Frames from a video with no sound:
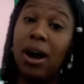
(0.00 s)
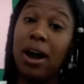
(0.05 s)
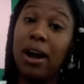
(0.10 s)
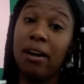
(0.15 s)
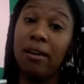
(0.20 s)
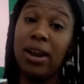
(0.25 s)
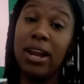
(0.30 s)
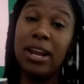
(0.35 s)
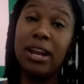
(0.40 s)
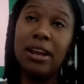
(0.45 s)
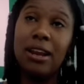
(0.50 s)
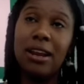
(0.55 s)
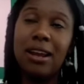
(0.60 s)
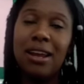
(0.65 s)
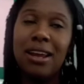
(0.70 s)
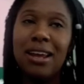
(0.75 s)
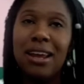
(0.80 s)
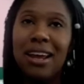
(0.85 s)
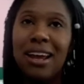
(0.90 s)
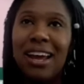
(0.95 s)
I grade it.
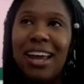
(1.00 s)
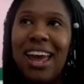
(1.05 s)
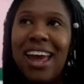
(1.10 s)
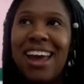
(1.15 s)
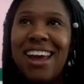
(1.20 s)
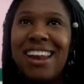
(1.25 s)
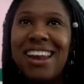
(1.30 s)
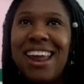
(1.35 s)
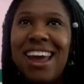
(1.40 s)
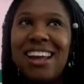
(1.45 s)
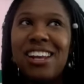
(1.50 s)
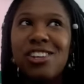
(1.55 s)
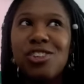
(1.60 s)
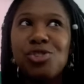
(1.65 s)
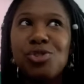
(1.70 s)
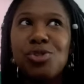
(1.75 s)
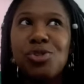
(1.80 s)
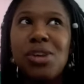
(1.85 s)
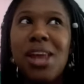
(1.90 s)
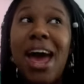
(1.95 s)
And
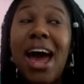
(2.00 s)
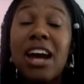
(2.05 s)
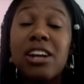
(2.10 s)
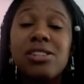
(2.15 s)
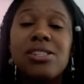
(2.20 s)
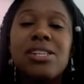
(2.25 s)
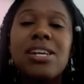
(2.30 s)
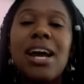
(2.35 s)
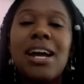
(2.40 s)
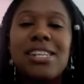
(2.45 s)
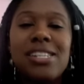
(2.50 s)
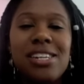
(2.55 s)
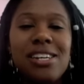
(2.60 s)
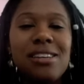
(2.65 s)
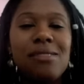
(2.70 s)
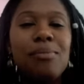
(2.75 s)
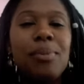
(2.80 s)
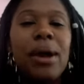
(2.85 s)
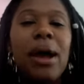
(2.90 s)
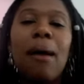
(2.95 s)
actually, I
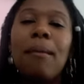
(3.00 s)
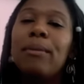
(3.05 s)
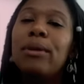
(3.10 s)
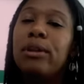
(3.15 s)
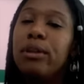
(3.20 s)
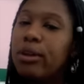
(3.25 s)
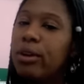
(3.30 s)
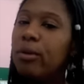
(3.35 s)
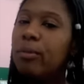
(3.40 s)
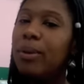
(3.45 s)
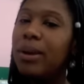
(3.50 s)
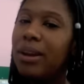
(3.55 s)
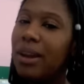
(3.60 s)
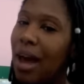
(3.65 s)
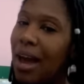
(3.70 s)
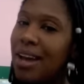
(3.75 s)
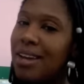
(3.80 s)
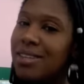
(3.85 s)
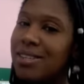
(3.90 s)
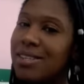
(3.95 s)
did become a little bit
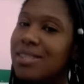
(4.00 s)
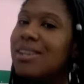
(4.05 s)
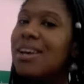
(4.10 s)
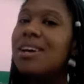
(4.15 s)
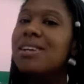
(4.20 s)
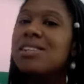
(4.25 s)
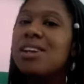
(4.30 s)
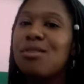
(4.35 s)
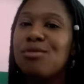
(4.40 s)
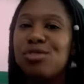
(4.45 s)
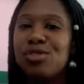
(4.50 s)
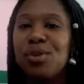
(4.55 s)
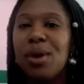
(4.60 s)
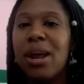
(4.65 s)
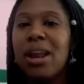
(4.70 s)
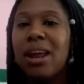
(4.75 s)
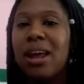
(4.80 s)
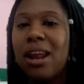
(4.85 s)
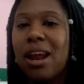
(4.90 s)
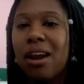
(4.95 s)
nice as I was
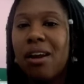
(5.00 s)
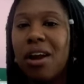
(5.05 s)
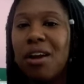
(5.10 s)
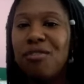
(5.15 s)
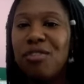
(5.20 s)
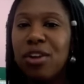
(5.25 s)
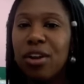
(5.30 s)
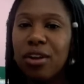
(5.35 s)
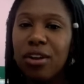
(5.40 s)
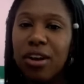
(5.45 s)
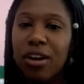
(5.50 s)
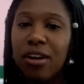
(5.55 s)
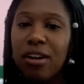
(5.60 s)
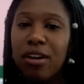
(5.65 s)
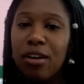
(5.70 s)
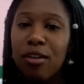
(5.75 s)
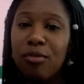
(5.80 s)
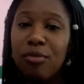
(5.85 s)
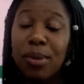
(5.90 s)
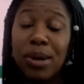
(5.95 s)
grading it. I graded it on a
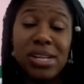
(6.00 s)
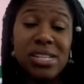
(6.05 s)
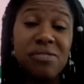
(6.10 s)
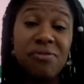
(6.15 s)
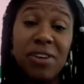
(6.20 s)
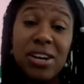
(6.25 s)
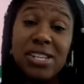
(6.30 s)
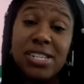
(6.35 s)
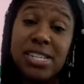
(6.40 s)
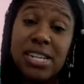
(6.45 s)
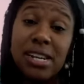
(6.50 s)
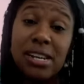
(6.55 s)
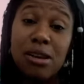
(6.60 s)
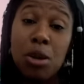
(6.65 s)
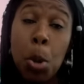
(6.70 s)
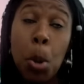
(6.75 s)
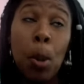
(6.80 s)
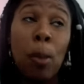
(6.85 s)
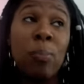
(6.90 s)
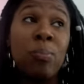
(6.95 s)
curve, because if I didn't,
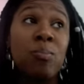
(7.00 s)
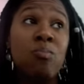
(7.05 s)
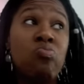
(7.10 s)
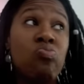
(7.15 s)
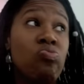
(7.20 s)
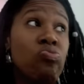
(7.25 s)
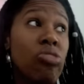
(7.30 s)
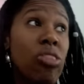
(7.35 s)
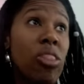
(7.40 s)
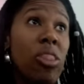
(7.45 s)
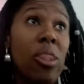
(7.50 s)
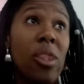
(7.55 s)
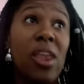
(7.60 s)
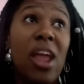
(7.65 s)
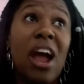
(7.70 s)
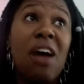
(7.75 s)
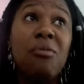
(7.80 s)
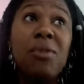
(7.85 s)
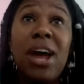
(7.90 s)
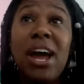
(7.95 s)

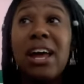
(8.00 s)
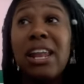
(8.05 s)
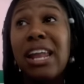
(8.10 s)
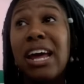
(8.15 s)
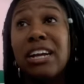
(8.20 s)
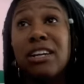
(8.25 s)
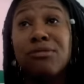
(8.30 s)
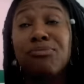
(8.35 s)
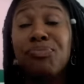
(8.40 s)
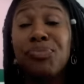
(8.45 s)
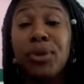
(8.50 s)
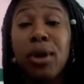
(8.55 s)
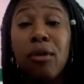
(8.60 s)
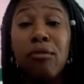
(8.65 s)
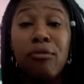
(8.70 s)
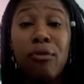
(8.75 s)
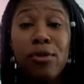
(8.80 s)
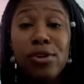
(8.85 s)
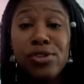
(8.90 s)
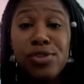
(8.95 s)
I would have had like
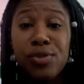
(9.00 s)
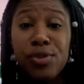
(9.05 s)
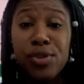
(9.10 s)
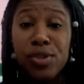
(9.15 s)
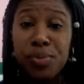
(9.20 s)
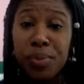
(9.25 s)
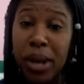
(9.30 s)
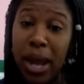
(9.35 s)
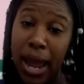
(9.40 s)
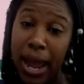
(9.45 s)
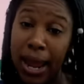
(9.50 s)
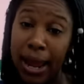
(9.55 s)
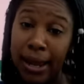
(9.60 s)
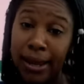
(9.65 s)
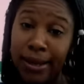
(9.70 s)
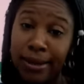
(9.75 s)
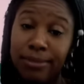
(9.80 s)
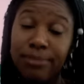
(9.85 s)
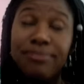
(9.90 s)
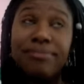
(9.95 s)
four students with an
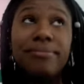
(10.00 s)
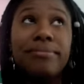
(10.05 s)
A,